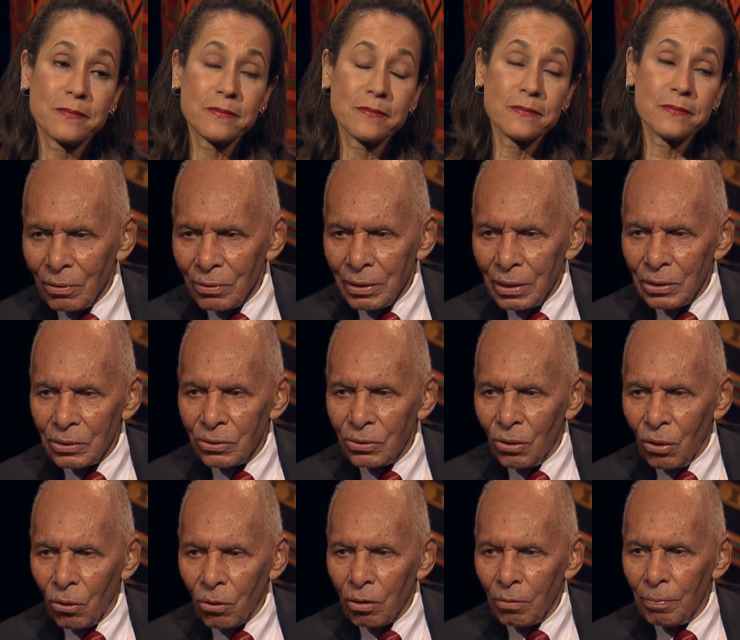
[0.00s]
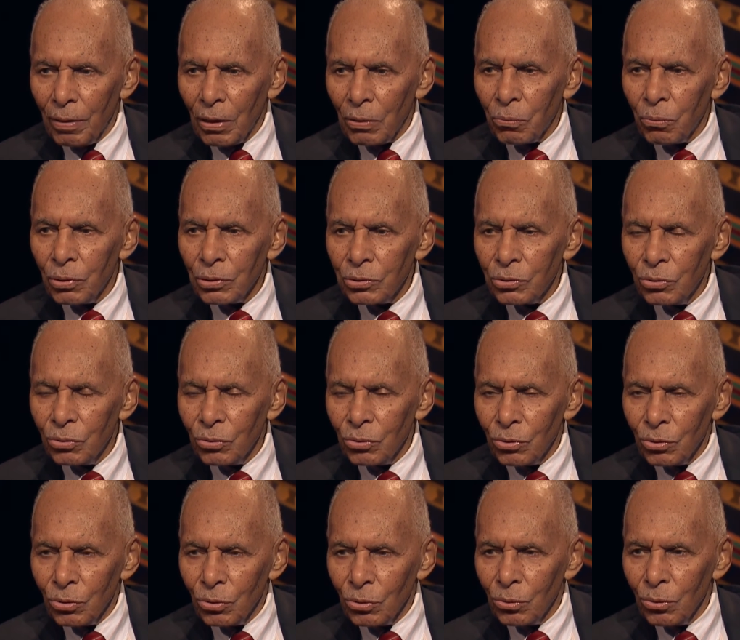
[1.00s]
Well, let's talk about what you
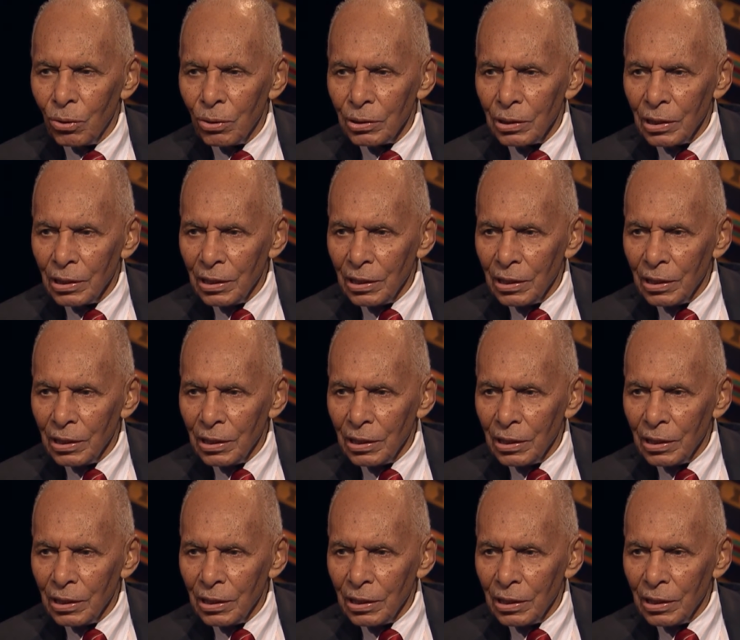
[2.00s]
do on the